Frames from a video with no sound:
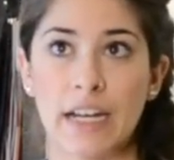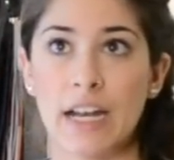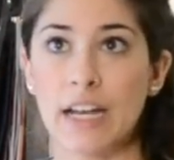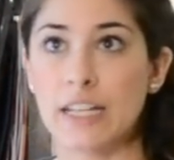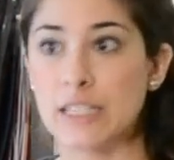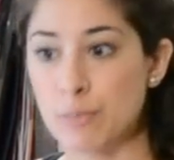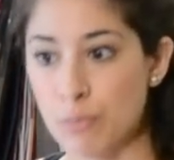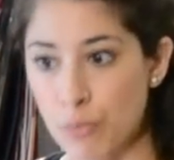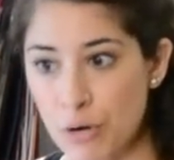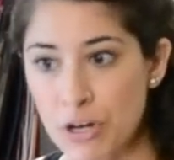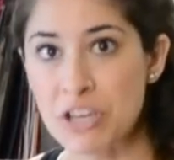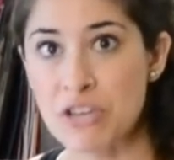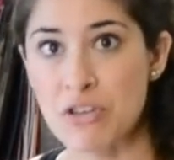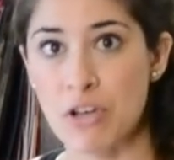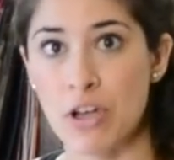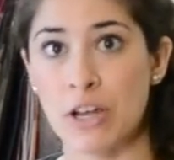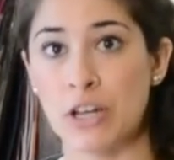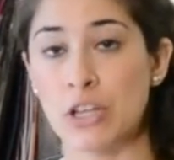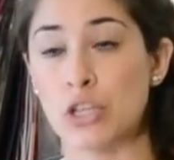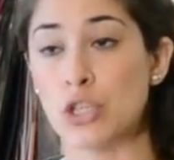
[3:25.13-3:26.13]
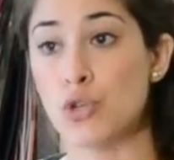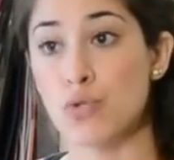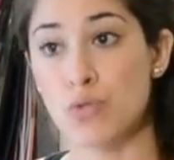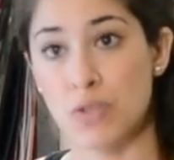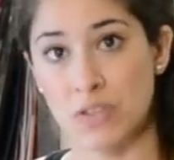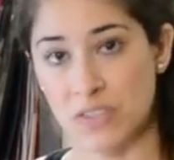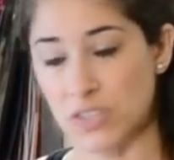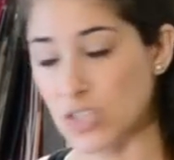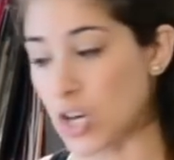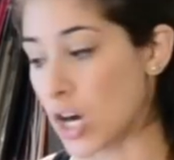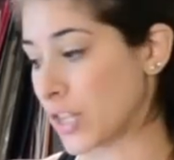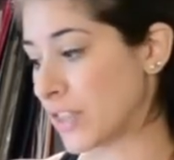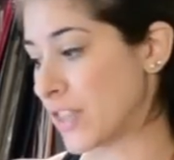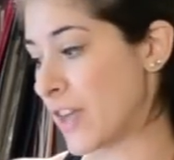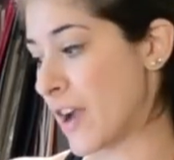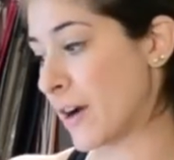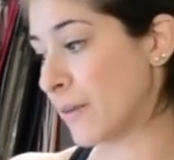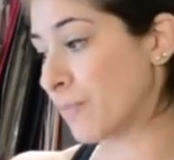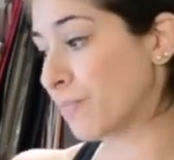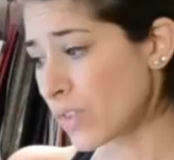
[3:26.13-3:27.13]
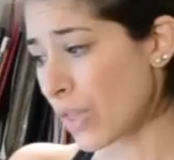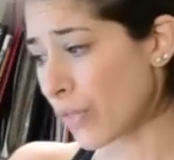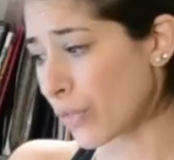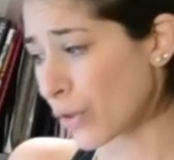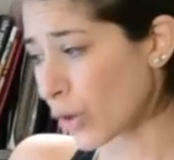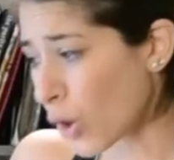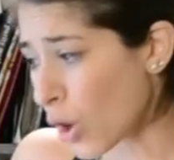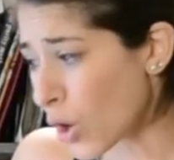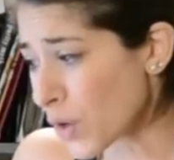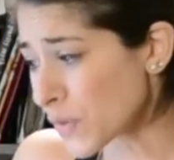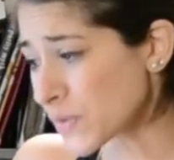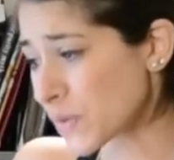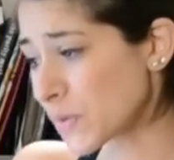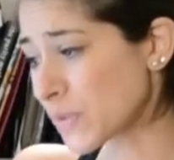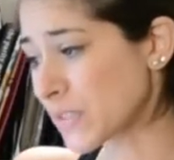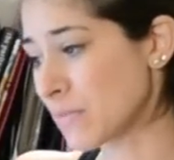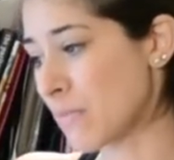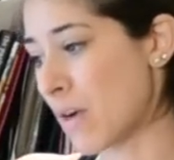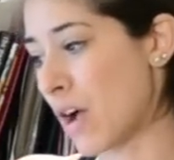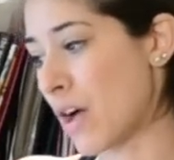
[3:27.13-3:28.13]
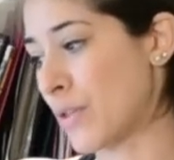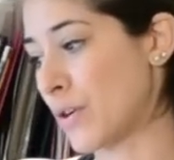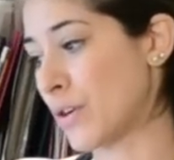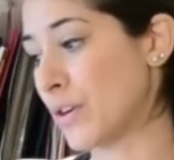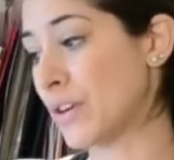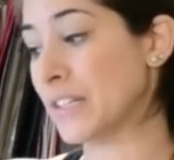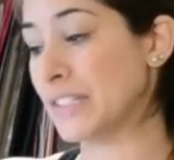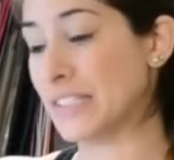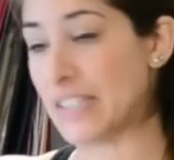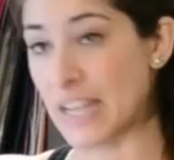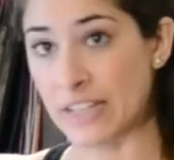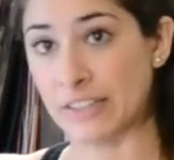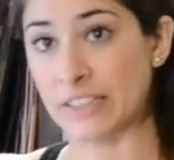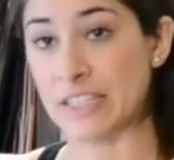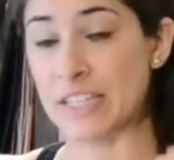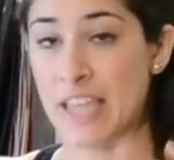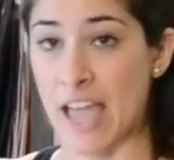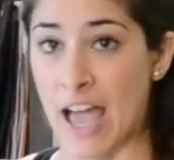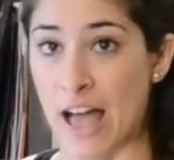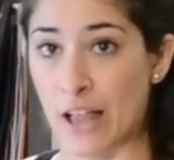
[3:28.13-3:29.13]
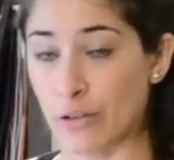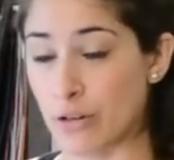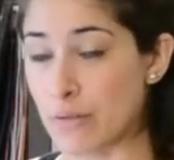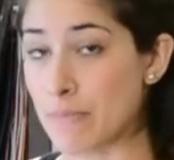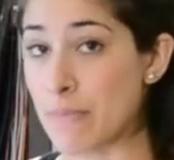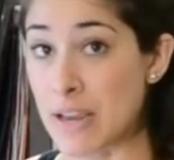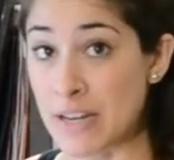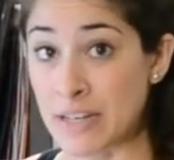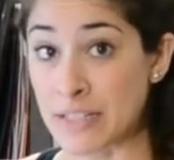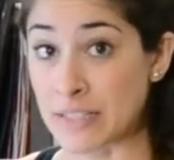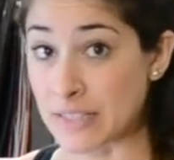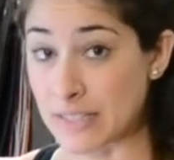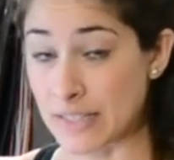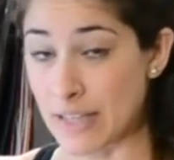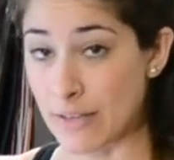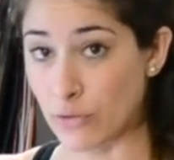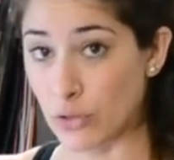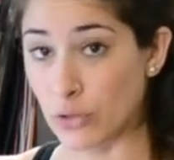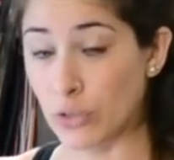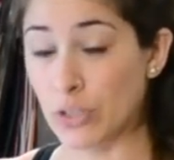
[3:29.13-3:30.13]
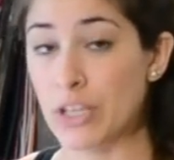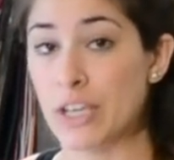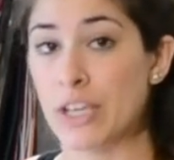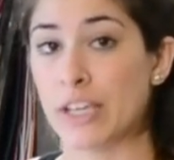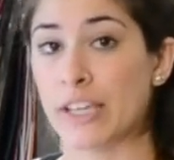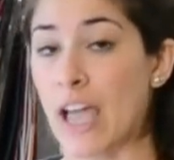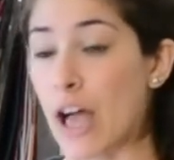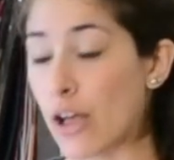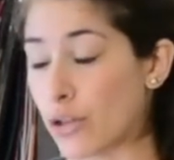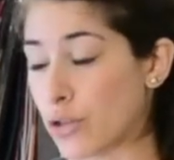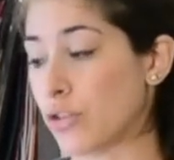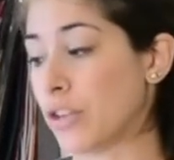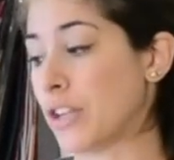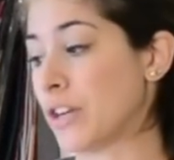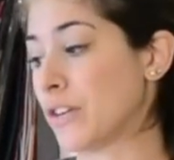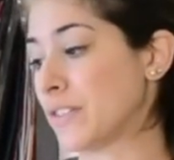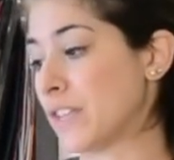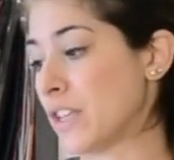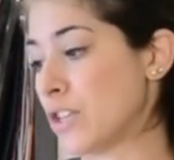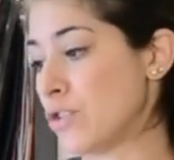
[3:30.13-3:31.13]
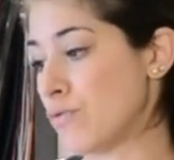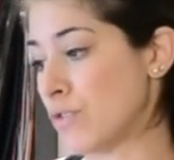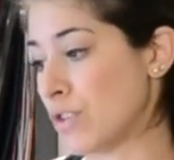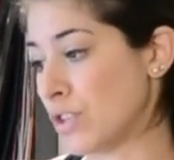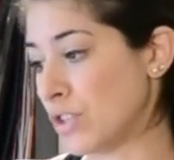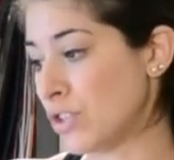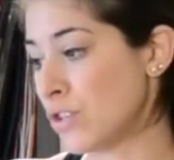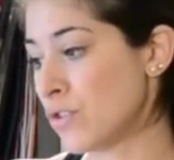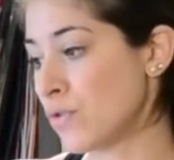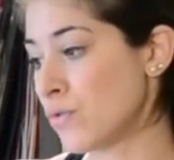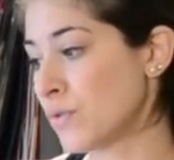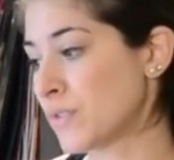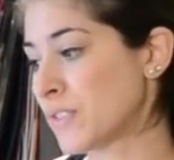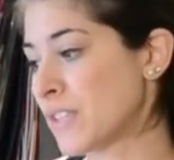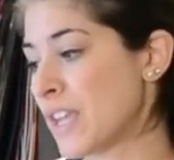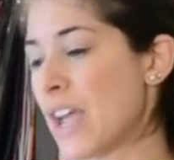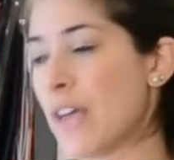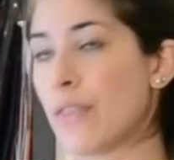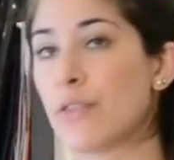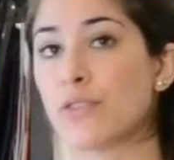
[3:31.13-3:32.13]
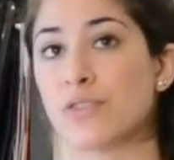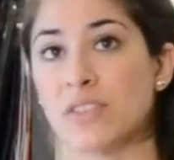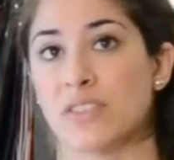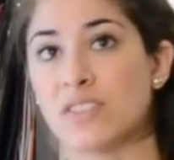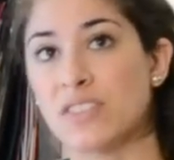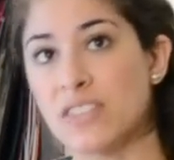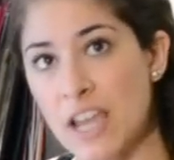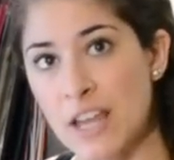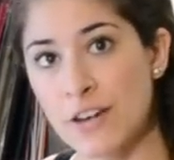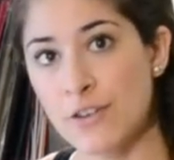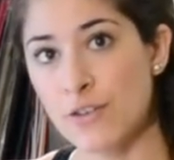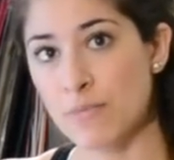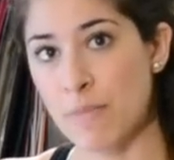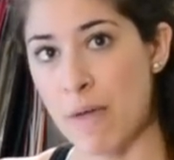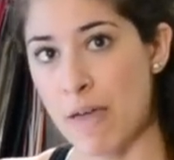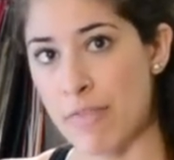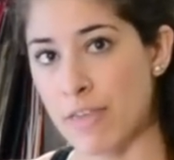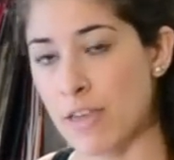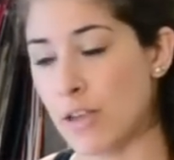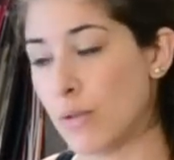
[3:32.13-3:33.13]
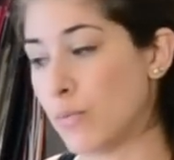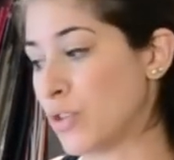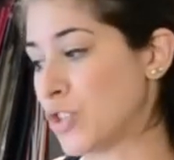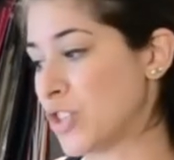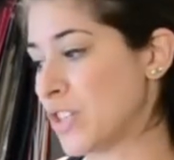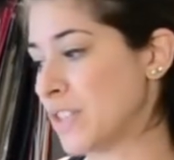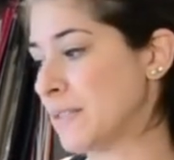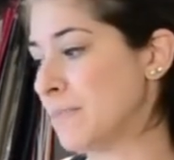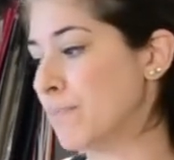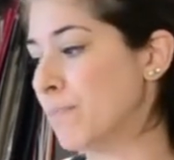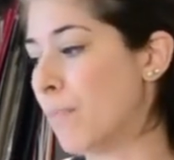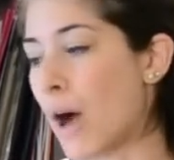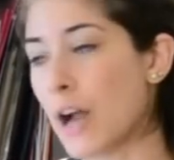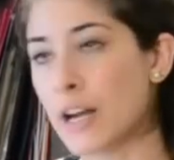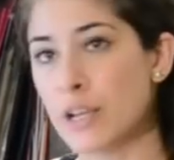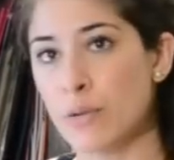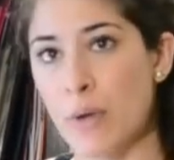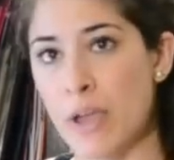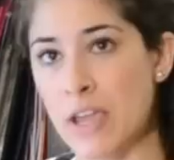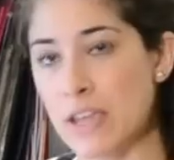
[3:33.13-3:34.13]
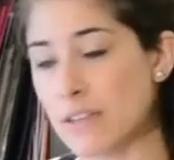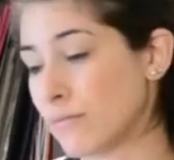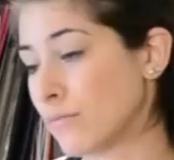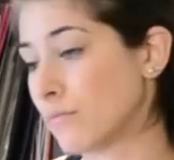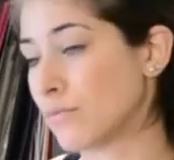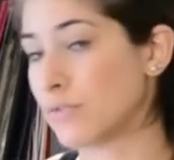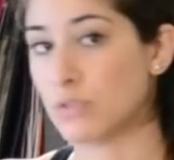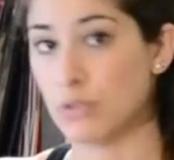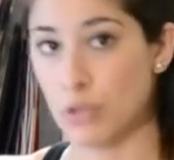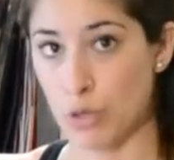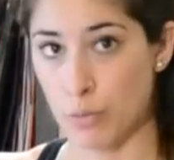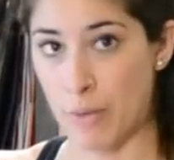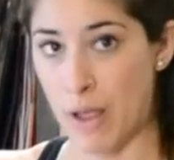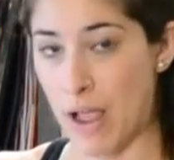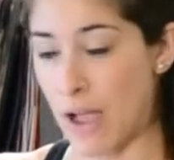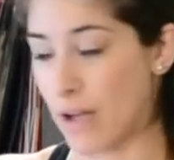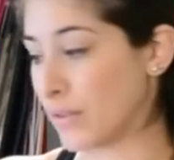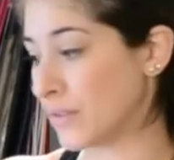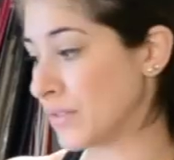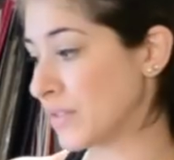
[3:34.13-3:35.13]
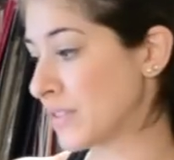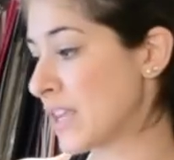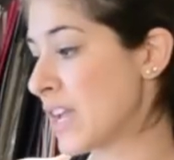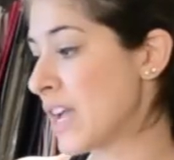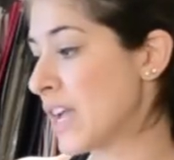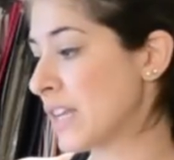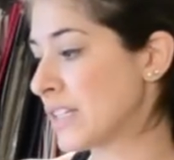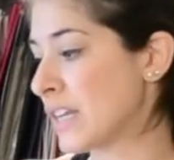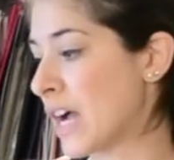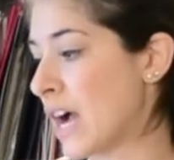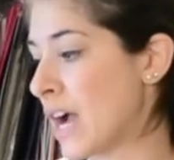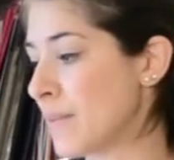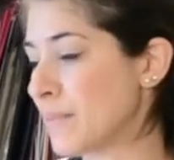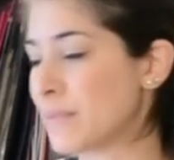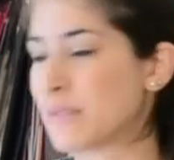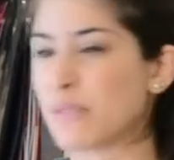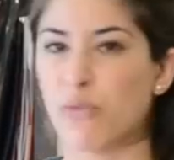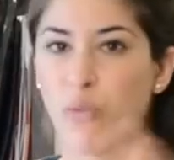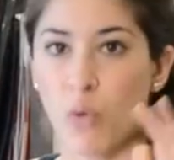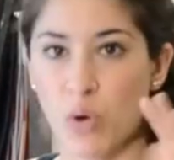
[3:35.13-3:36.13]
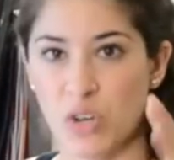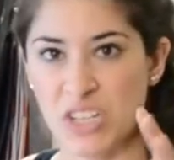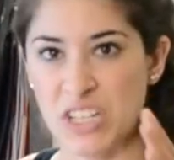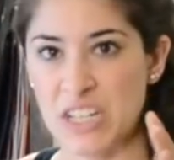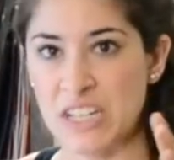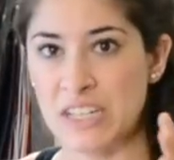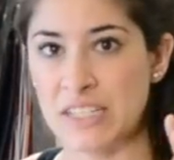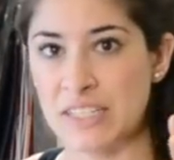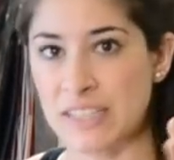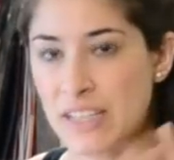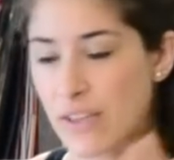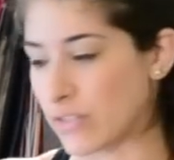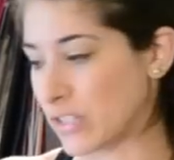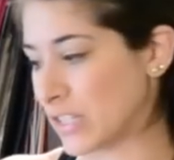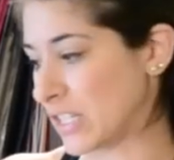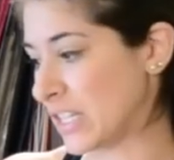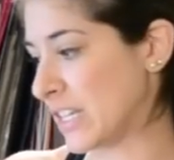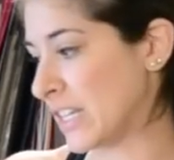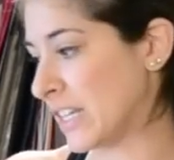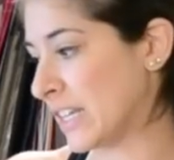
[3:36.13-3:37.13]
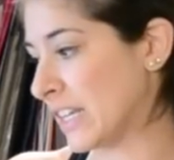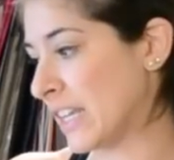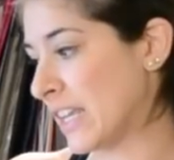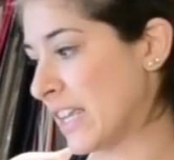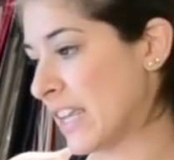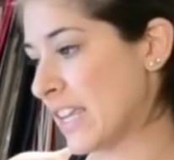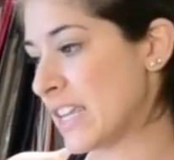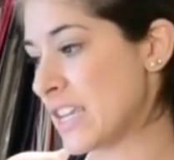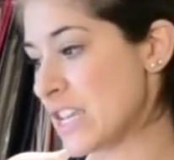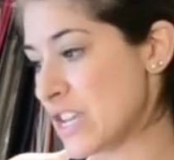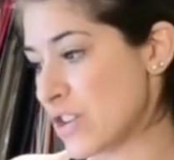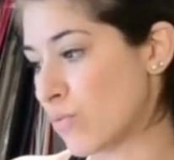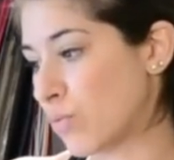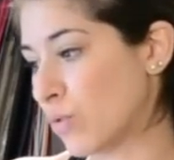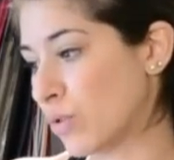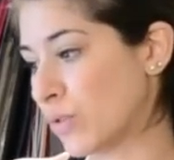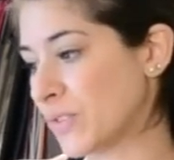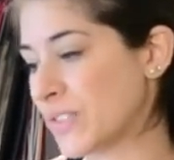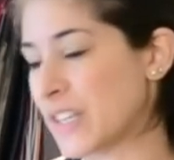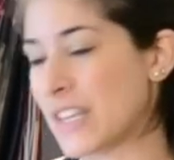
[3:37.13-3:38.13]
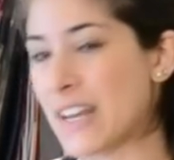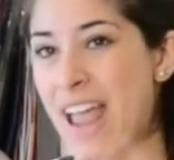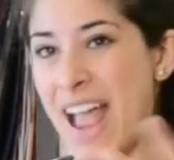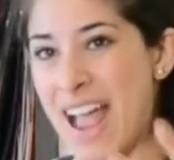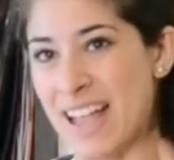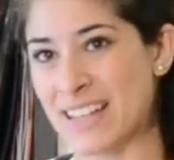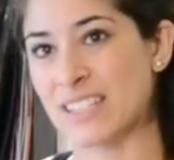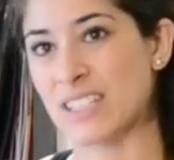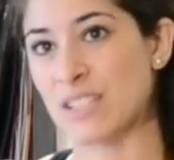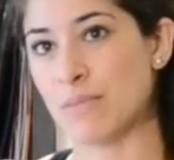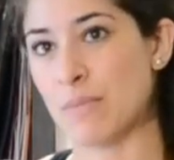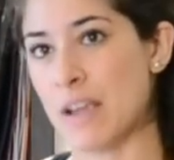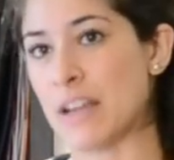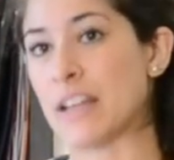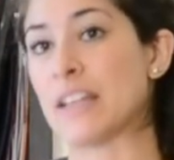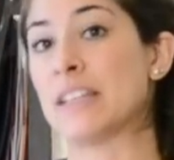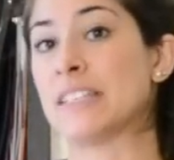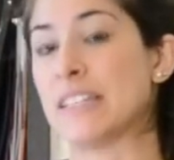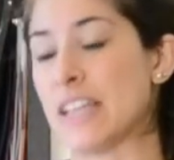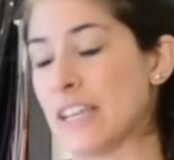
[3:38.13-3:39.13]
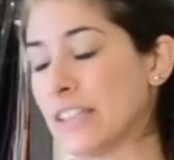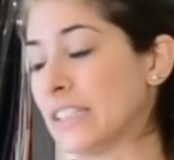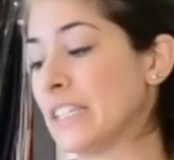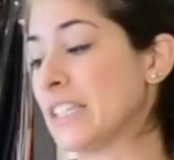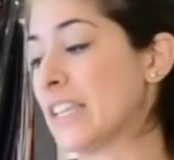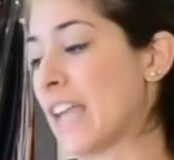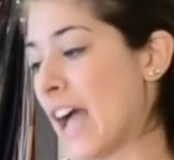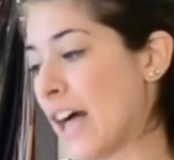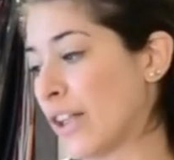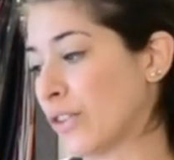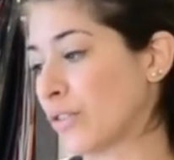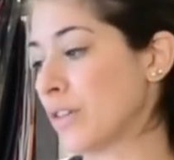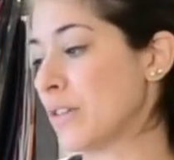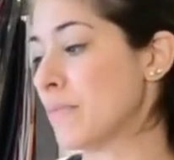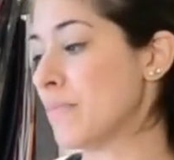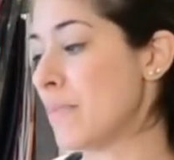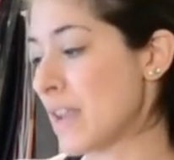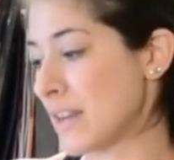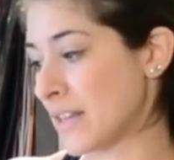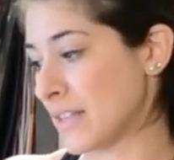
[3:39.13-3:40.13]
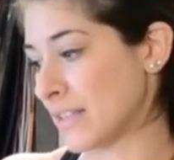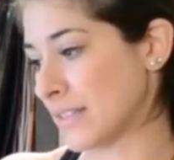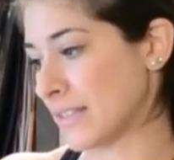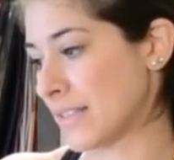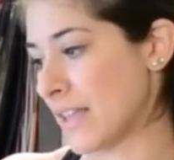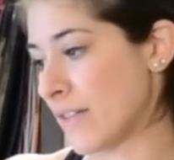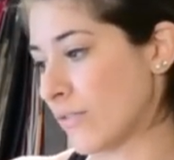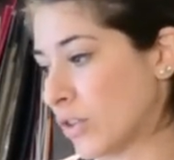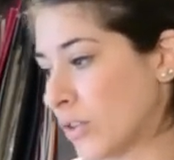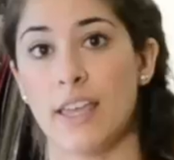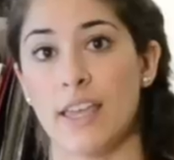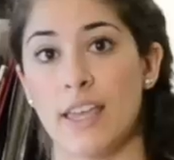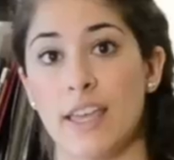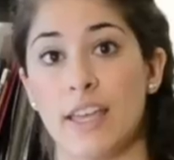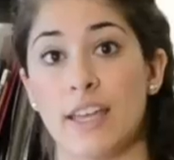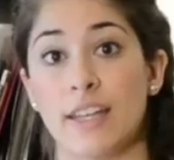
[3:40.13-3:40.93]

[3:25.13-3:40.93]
It's pretty good. You can start there. There are also some other daily calorie maintenance level calculators that you can use. There's a standard method, which is body weight, your pounds, times 14 to 17 equals an estimated daily calorie maintenance level.